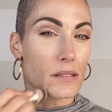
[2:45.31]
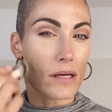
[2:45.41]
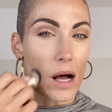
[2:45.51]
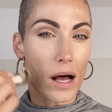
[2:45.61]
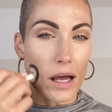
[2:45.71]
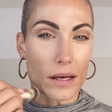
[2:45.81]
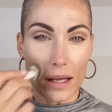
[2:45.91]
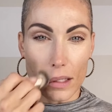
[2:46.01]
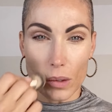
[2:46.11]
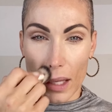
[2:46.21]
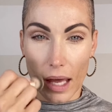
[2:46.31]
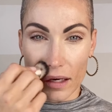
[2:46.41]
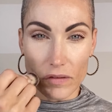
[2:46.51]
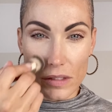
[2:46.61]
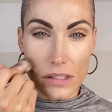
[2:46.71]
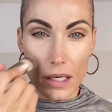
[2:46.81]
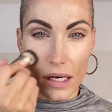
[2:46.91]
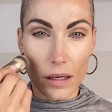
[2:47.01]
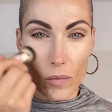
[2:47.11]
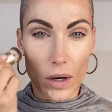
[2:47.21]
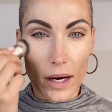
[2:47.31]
is gone and you can't even see it anymore.